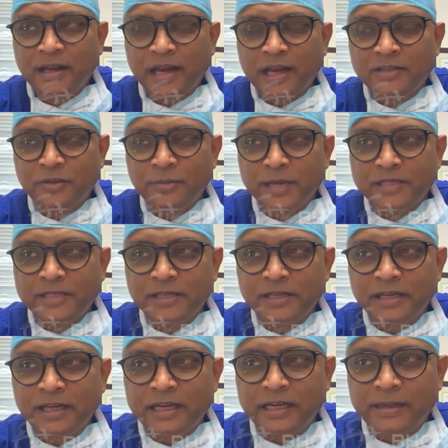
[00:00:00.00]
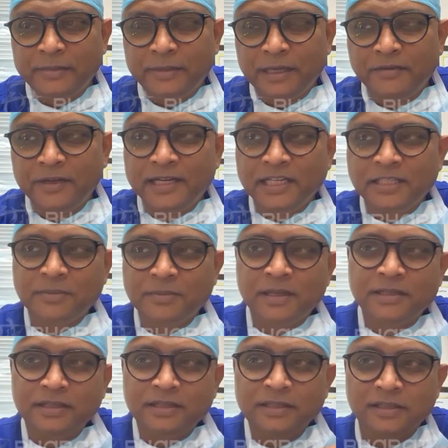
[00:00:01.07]
as you mentioned, I'm a liver
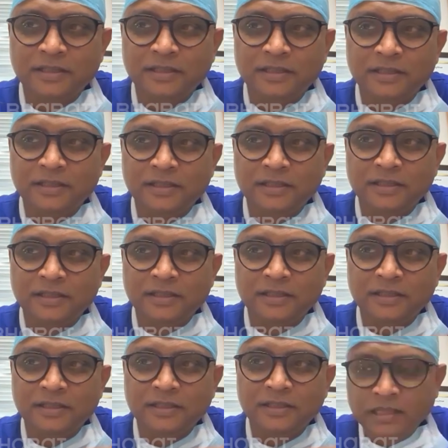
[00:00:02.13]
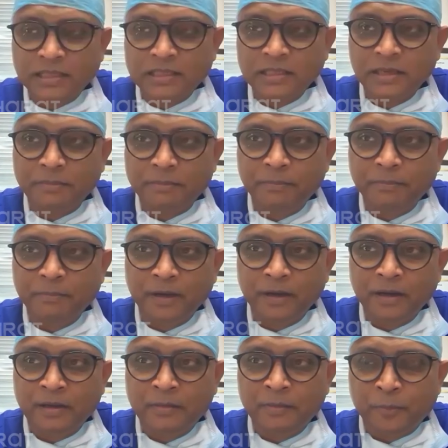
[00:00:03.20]
transplant surgeon. So this is a
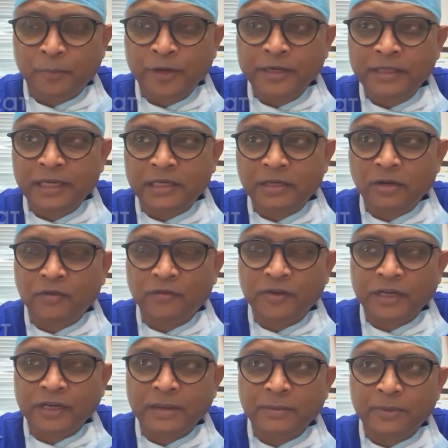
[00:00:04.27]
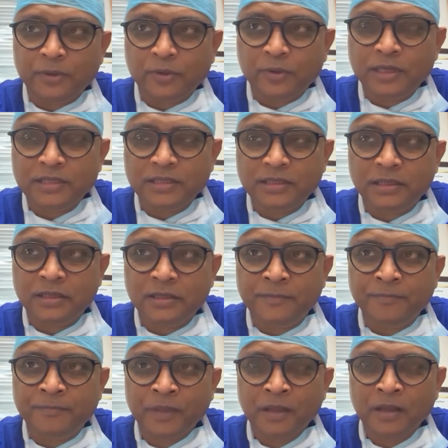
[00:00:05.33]
point that often came to us
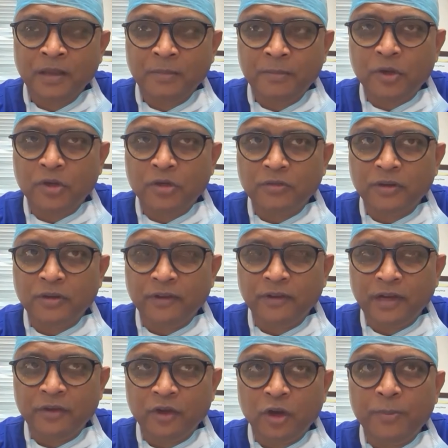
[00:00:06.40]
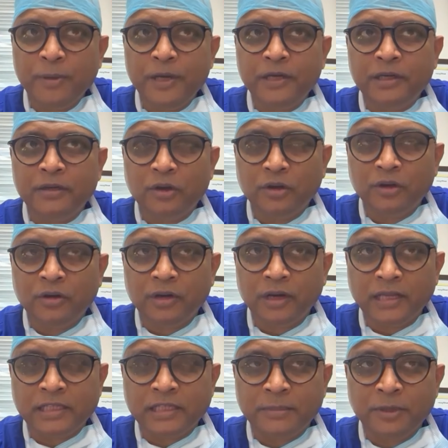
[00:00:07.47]
because while we operate on
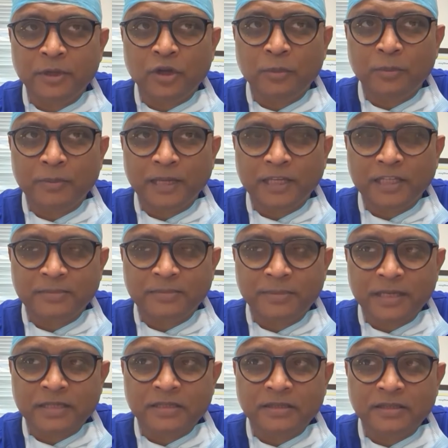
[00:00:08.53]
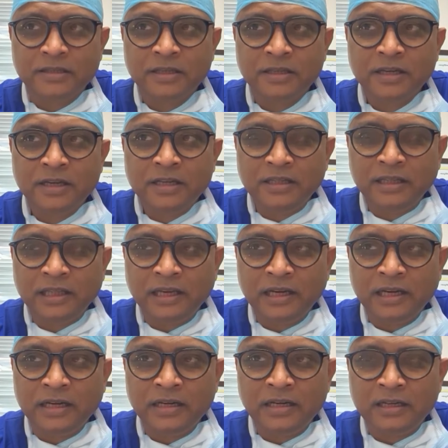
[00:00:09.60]
extremely complex patients, there
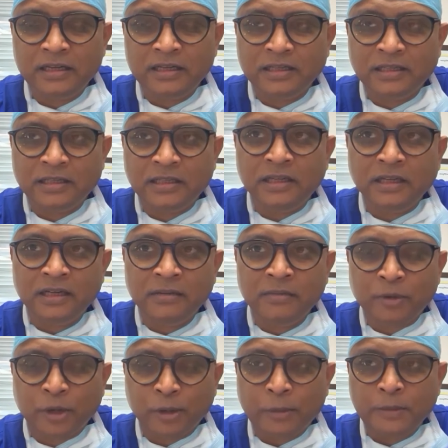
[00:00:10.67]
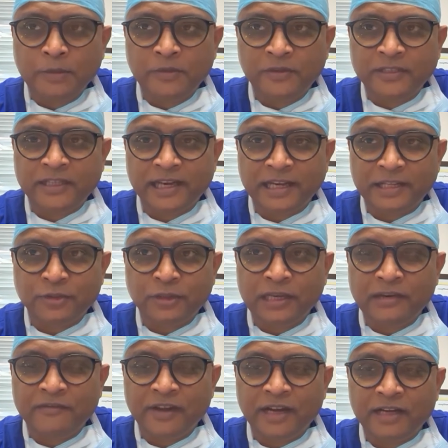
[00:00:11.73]
are certain problems which are actually,
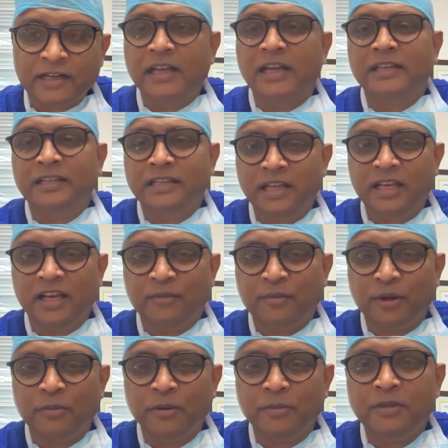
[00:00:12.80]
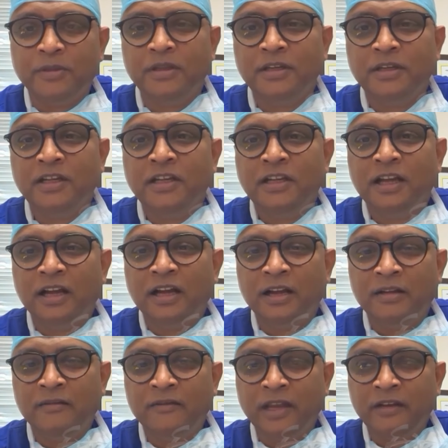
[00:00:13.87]
in fact, engineering problems,
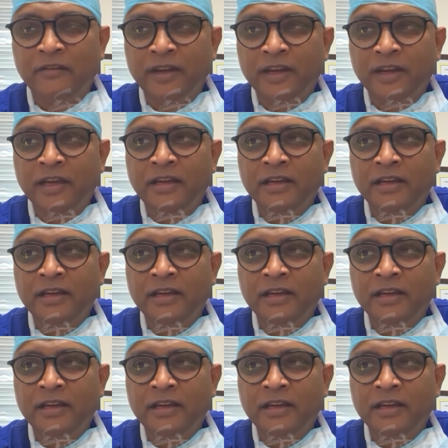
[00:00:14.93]
where we